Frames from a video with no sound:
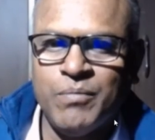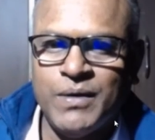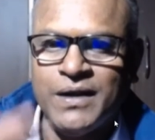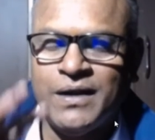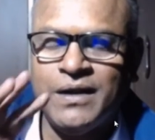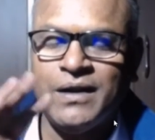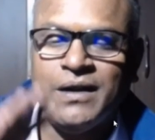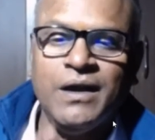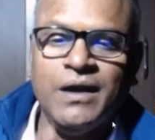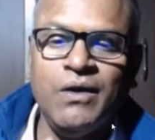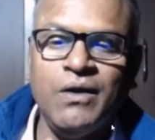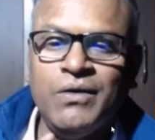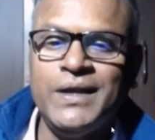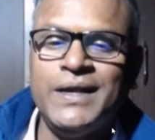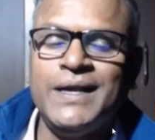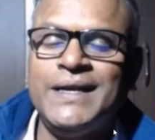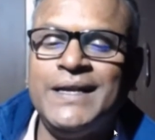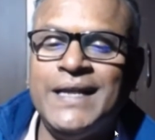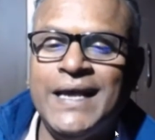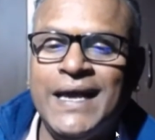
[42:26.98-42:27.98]
But
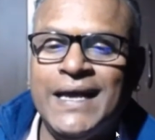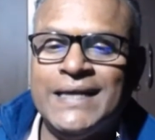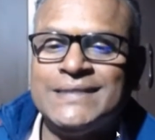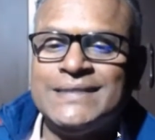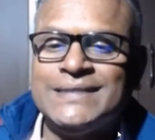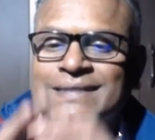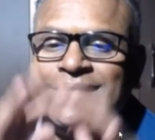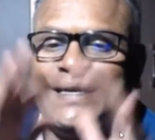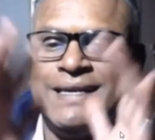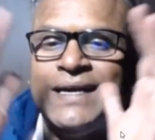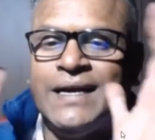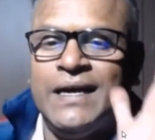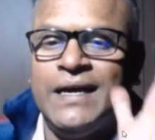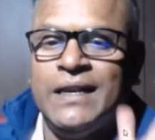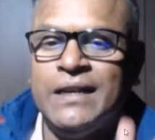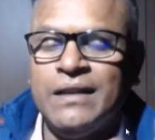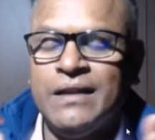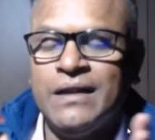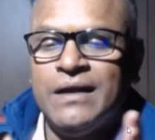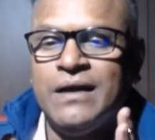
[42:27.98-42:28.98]
now it has
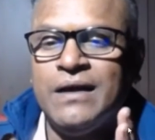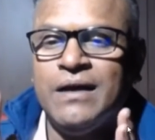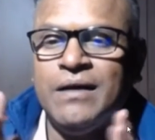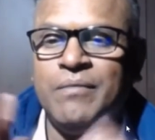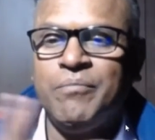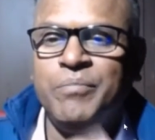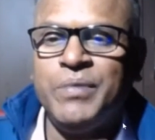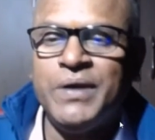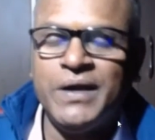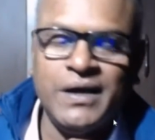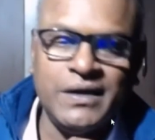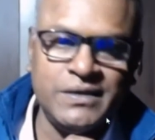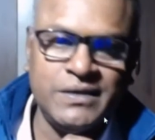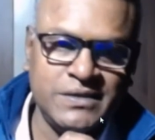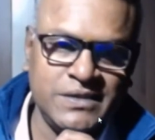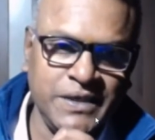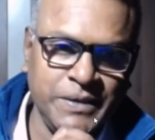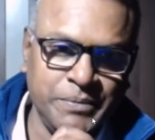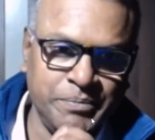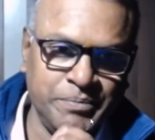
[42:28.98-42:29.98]
taken a bigger
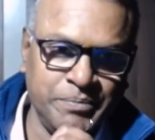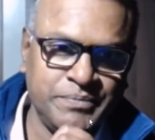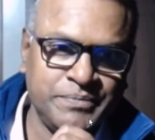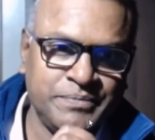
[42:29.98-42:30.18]
shape,